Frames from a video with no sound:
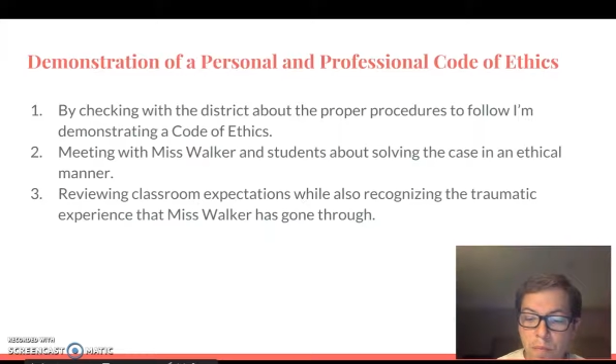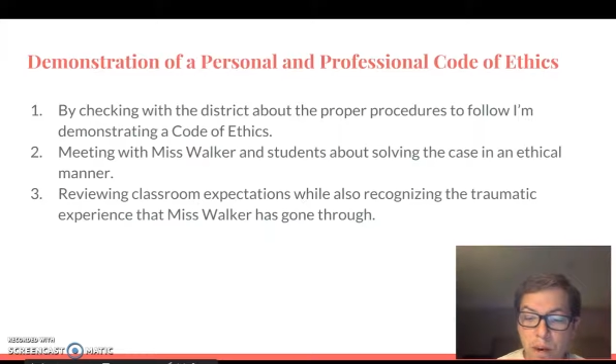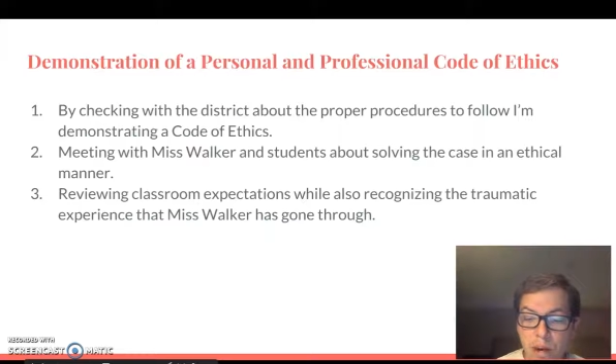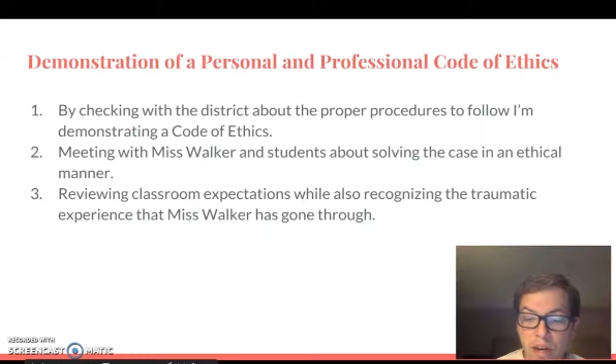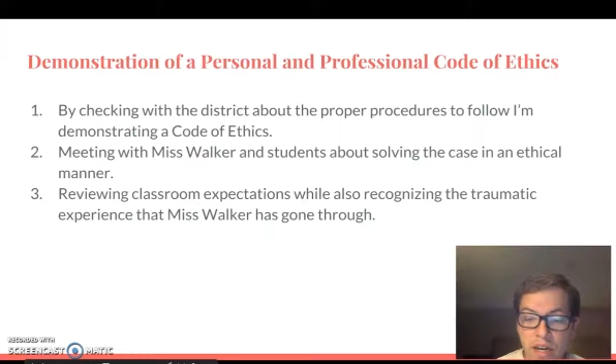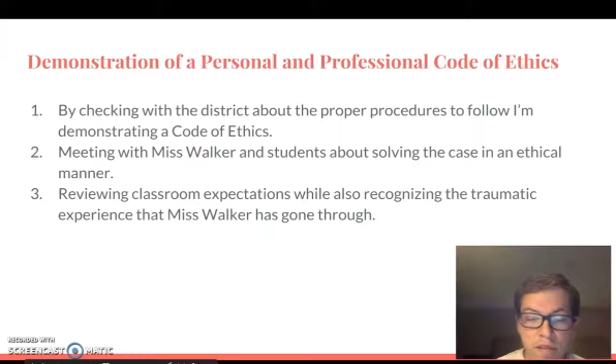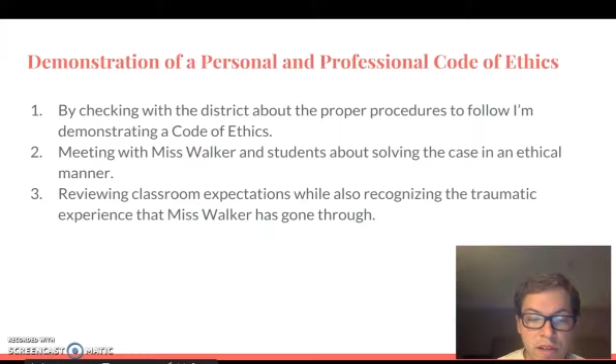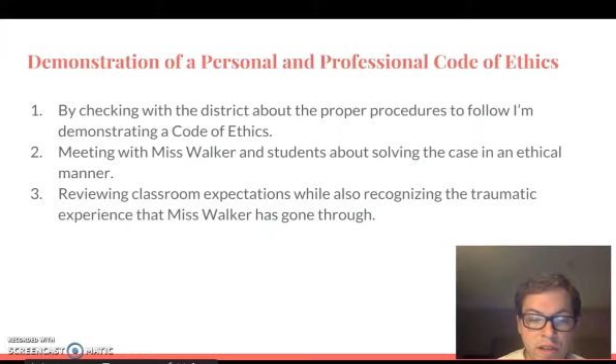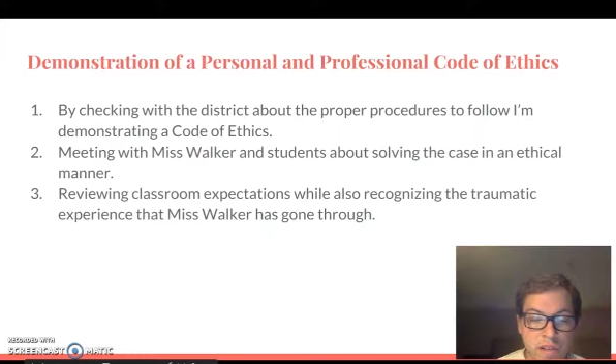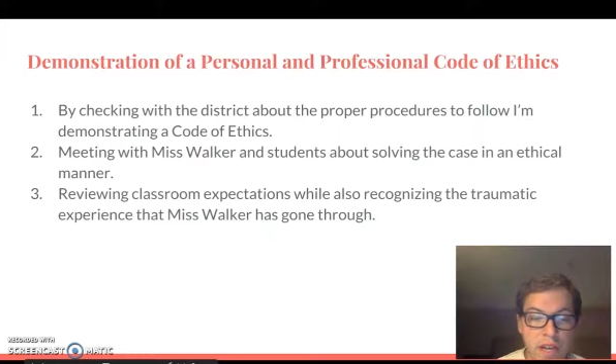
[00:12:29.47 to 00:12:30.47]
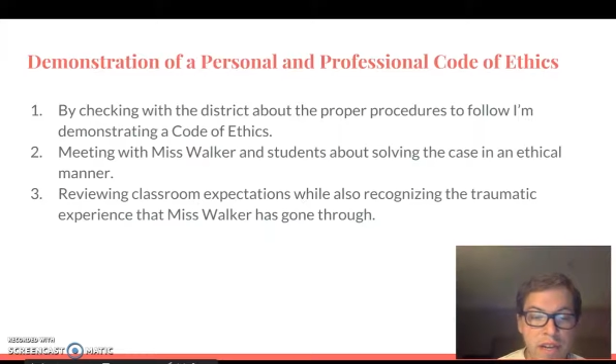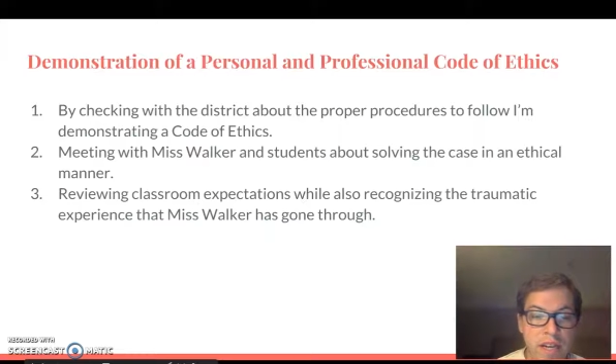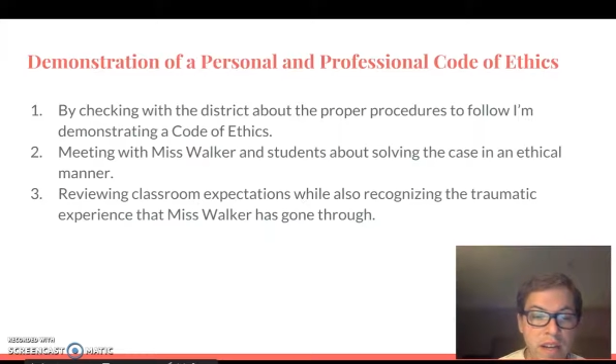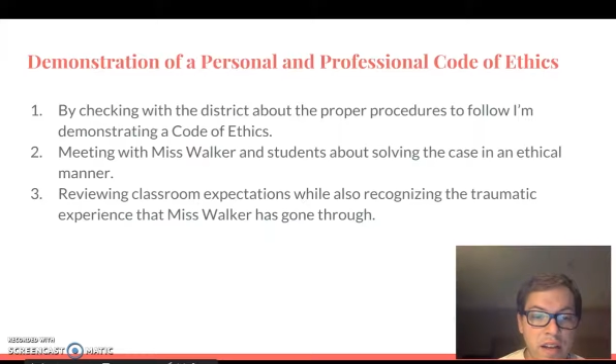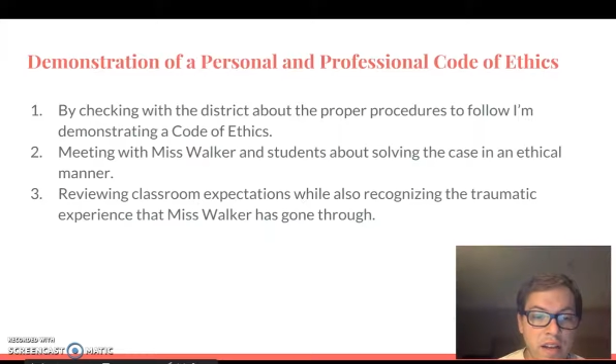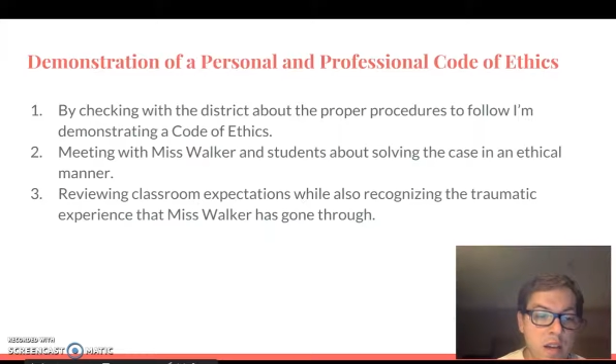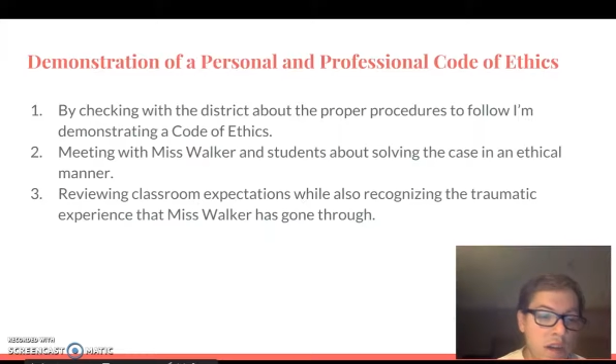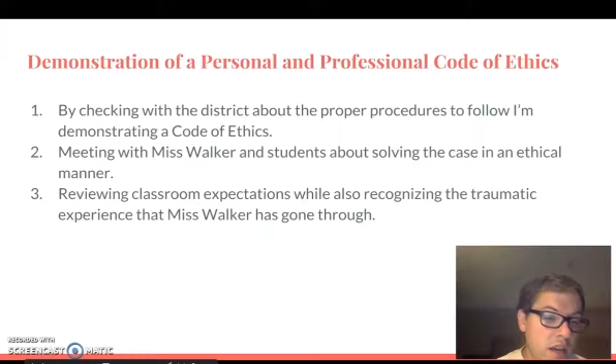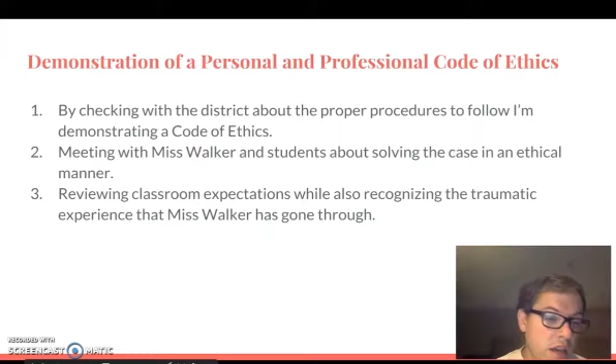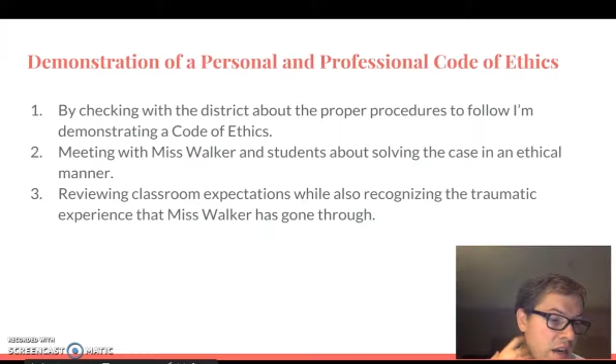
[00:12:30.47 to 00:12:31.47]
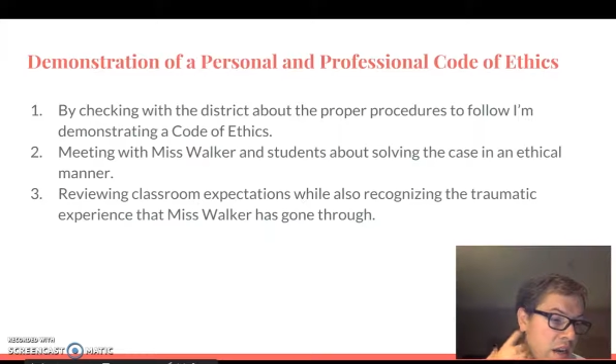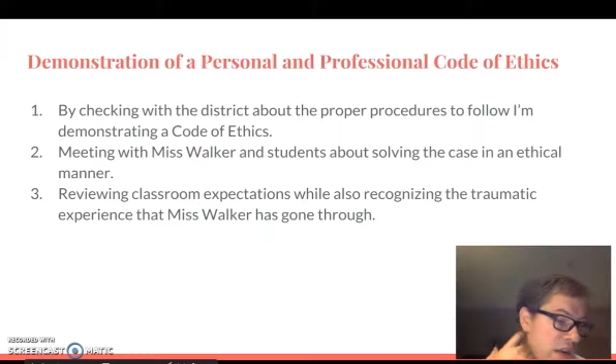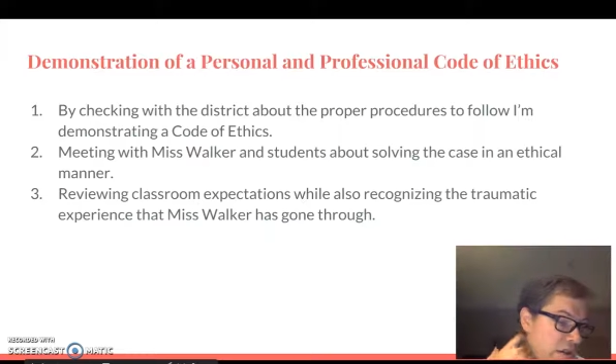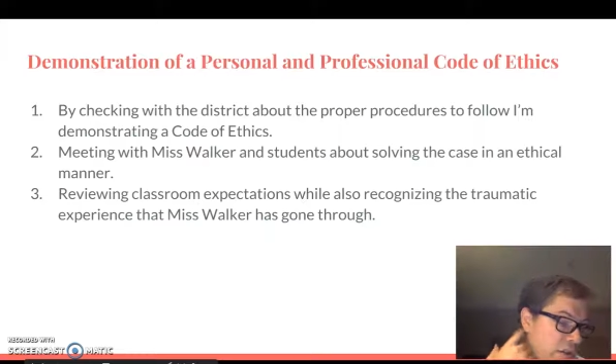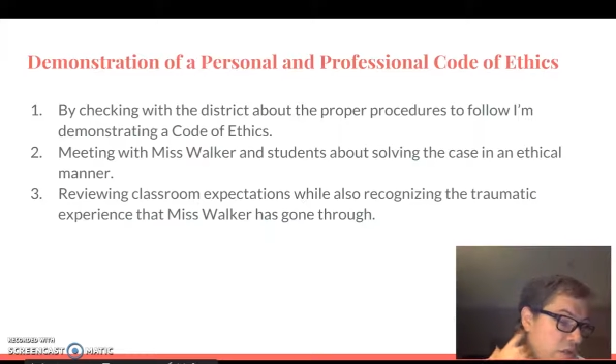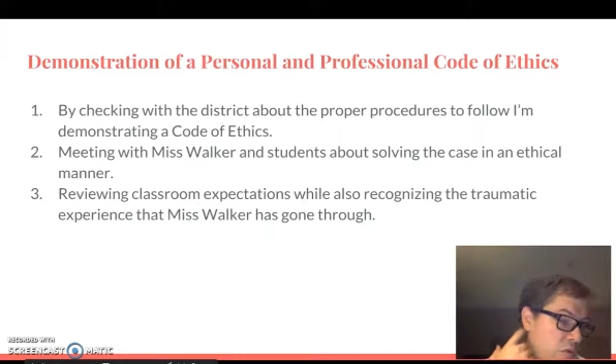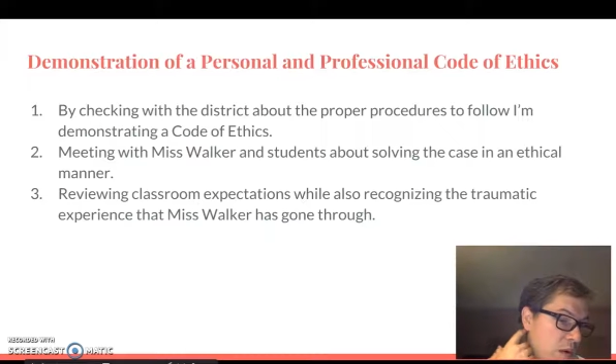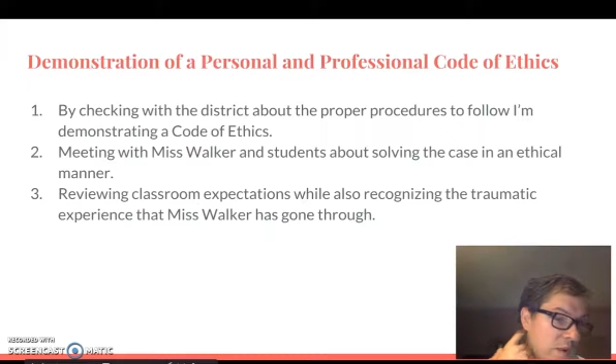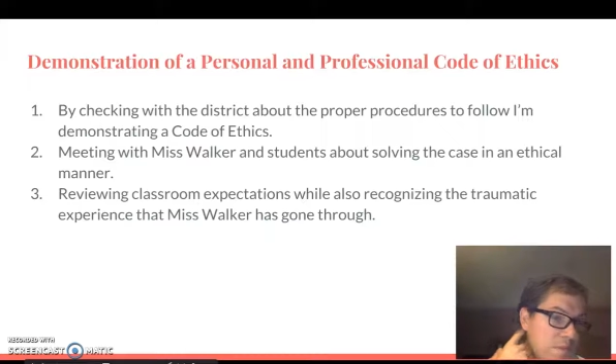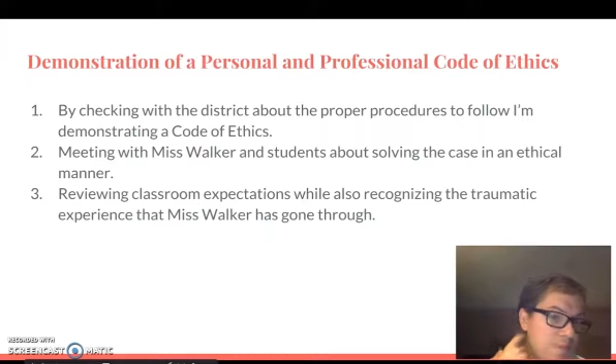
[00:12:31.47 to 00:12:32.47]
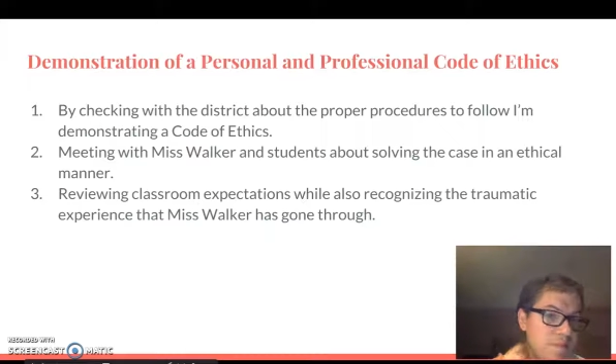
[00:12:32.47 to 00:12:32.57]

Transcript: but investigating it in an ethical way.